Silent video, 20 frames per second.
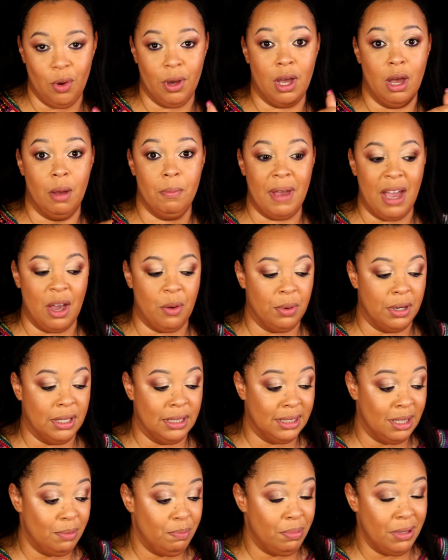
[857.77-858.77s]
and come back with a
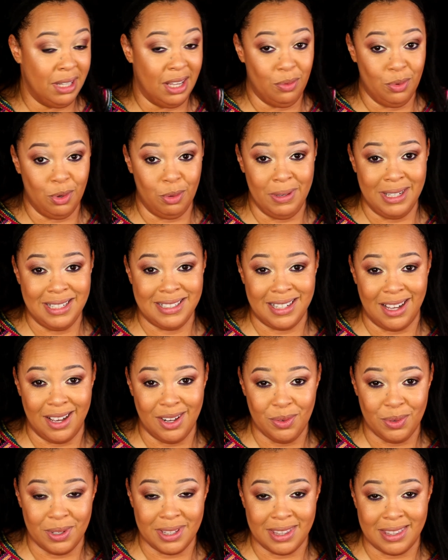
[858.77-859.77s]
lippy, and we'll be
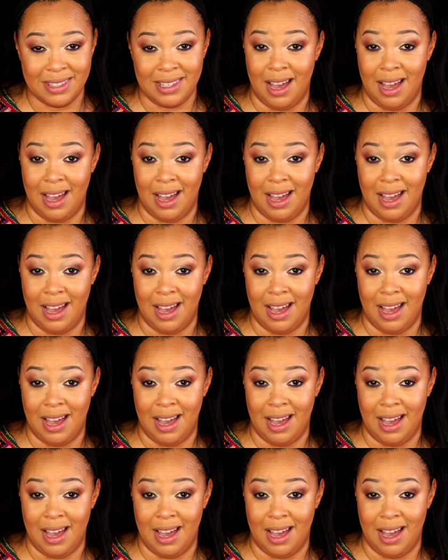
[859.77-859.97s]
done with